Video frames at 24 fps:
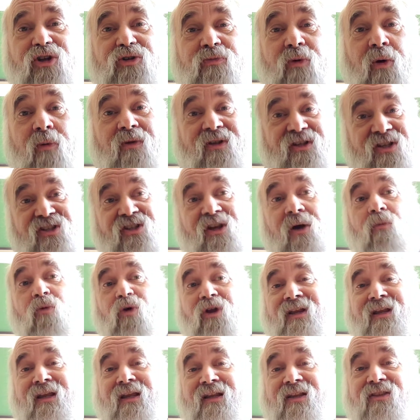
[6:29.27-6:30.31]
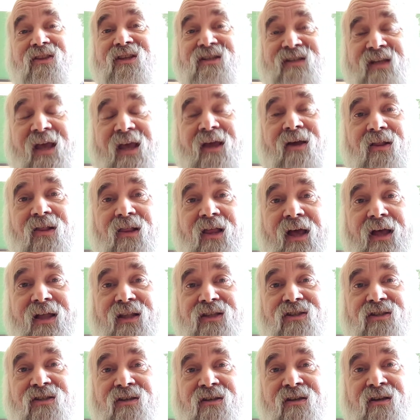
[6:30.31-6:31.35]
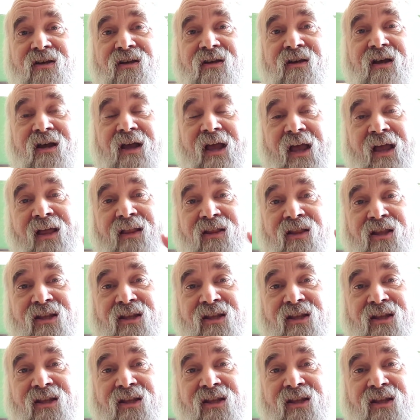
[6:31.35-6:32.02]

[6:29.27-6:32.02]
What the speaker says: moment. Someone needed the taillights, and the